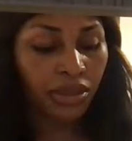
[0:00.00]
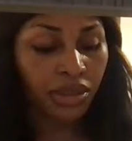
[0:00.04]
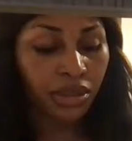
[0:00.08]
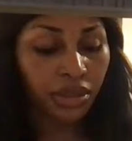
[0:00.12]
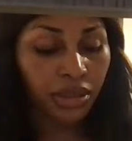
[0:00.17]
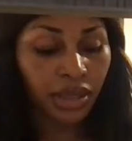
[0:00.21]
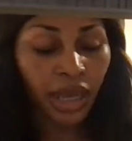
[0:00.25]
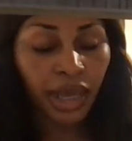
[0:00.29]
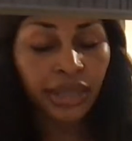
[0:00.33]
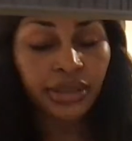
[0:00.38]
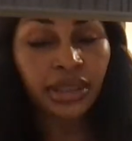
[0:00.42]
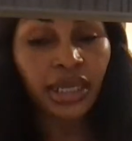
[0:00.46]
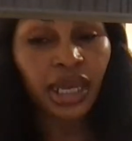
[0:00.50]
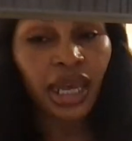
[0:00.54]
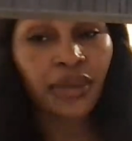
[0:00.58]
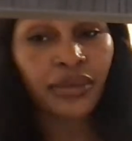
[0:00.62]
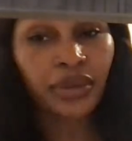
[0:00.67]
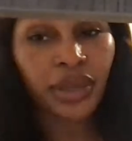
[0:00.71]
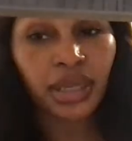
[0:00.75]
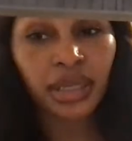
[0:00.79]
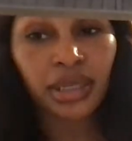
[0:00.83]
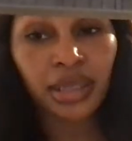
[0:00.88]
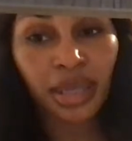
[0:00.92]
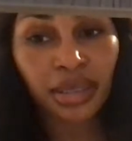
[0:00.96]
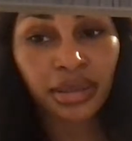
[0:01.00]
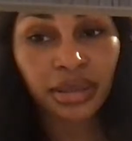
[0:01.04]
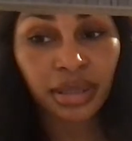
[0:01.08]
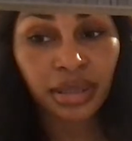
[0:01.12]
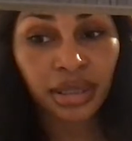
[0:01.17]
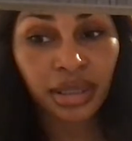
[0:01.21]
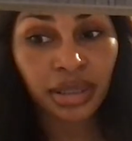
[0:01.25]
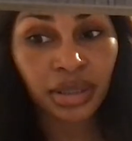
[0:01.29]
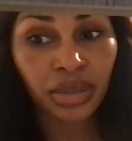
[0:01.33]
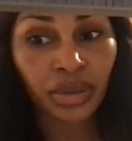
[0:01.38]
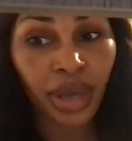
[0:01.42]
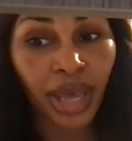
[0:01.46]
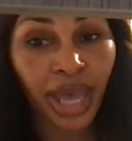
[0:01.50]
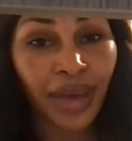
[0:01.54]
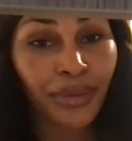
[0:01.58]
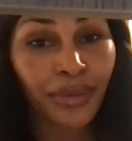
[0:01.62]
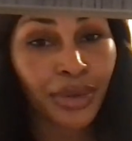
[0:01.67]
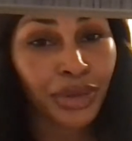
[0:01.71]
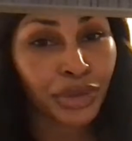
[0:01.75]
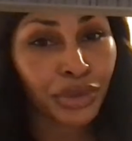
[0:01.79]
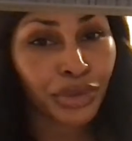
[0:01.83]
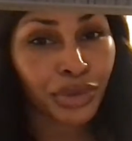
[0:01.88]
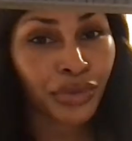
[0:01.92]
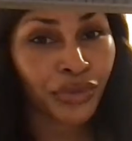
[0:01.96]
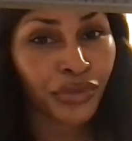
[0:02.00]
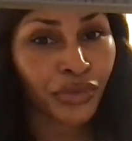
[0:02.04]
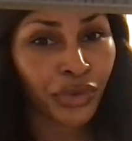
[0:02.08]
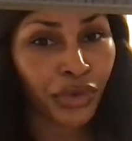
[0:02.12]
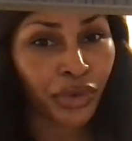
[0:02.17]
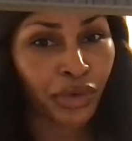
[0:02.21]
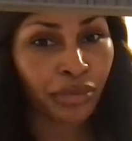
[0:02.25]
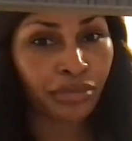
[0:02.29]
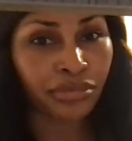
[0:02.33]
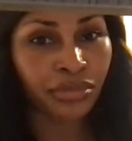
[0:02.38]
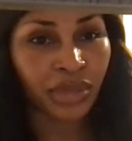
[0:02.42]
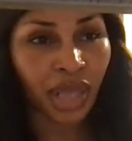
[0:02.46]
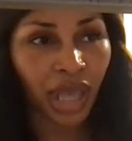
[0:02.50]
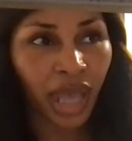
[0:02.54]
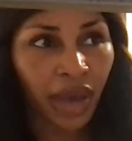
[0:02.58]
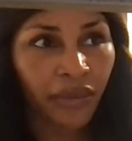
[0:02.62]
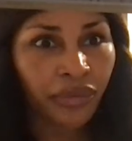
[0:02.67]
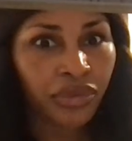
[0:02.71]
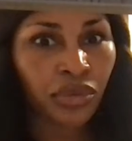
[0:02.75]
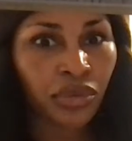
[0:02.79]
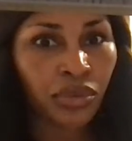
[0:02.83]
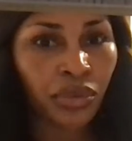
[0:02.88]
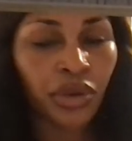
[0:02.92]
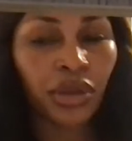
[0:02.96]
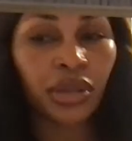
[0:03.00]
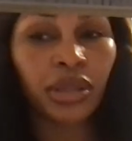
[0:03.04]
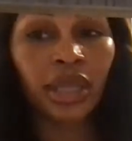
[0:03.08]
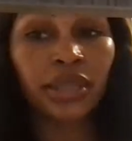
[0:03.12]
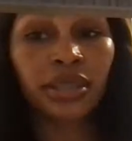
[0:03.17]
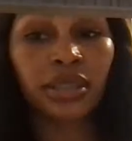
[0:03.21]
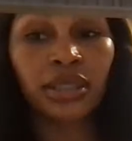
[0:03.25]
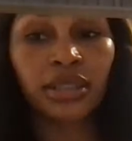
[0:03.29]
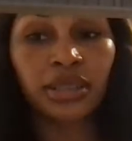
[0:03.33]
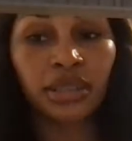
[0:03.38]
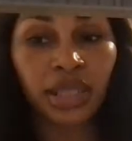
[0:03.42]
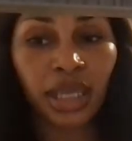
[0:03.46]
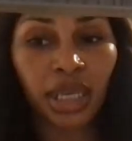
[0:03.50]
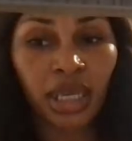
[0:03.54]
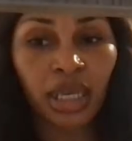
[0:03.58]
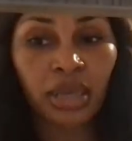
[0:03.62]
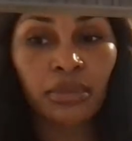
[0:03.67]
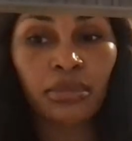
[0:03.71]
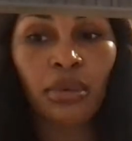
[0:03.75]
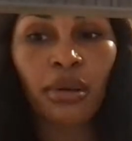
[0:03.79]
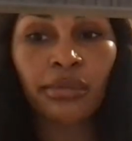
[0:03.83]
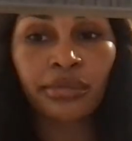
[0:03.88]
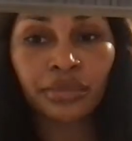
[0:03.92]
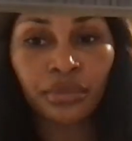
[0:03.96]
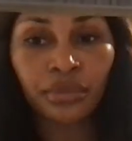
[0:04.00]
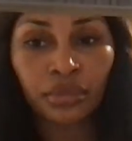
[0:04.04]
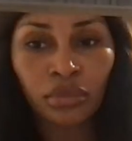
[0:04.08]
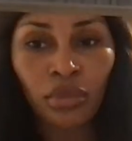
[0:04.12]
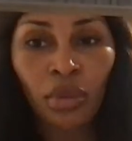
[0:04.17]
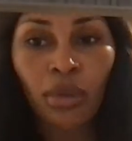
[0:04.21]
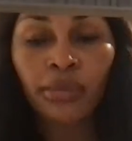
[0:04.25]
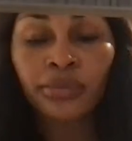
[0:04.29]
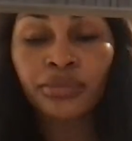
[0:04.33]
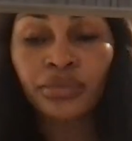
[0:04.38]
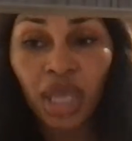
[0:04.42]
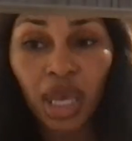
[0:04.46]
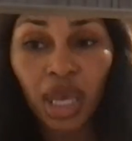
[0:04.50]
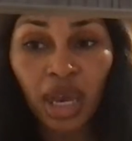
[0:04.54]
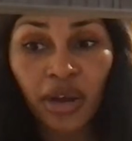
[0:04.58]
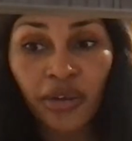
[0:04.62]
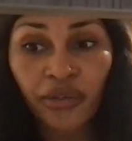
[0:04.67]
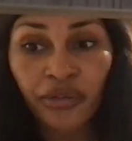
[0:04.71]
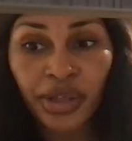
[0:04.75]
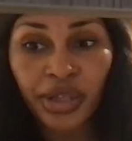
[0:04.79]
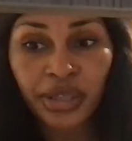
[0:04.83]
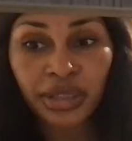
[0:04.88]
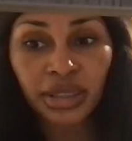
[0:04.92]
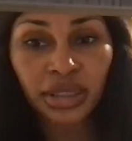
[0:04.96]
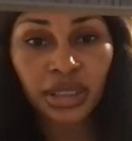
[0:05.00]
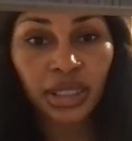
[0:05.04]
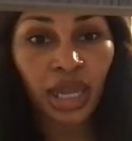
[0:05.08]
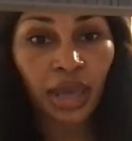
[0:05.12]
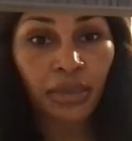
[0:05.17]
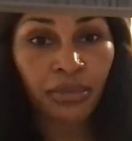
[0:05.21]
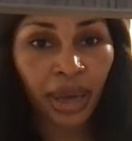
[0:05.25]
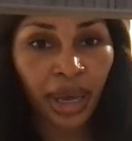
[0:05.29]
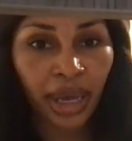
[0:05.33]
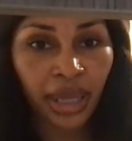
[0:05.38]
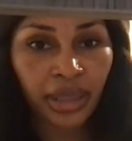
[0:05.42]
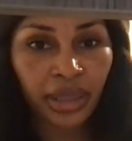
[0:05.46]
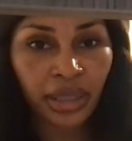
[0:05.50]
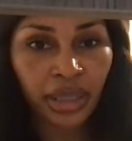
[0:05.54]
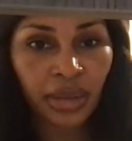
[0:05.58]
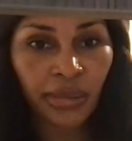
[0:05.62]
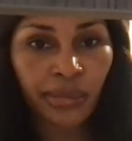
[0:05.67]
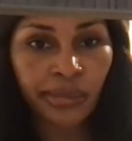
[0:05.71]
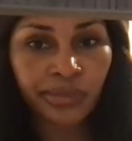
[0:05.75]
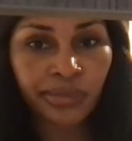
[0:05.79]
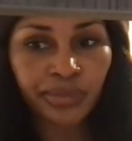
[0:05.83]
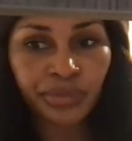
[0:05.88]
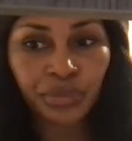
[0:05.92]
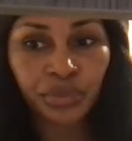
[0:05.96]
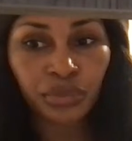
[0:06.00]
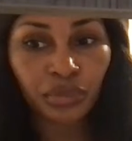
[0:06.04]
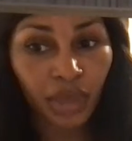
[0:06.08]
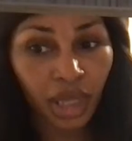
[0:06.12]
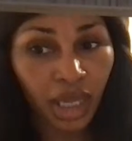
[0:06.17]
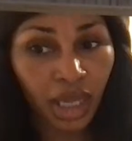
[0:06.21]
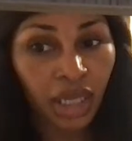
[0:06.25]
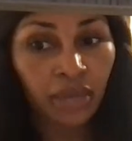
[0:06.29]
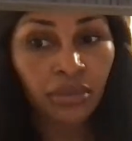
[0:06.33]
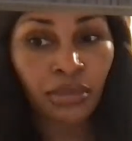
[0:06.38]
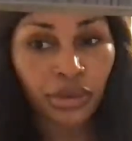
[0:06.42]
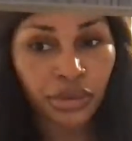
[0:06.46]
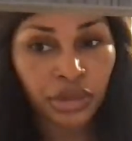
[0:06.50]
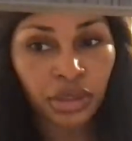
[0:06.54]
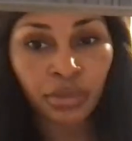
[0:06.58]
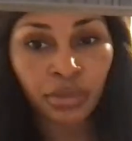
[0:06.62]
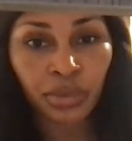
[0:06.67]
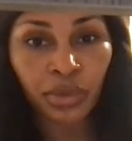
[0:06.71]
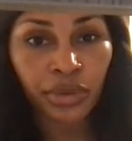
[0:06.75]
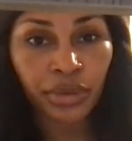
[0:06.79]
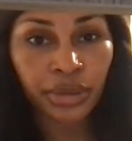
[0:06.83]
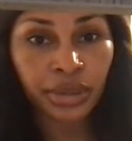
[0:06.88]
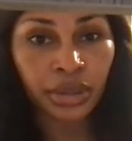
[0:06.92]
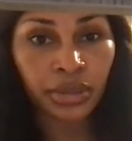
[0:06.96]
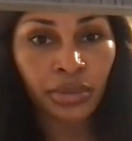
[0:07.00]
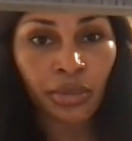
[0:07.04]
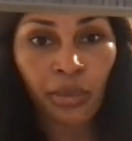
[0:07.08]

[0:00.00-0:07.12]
guys, I have ADHD, so I have a uniform. I have to wear like the same outfits, and I buy them in multiples.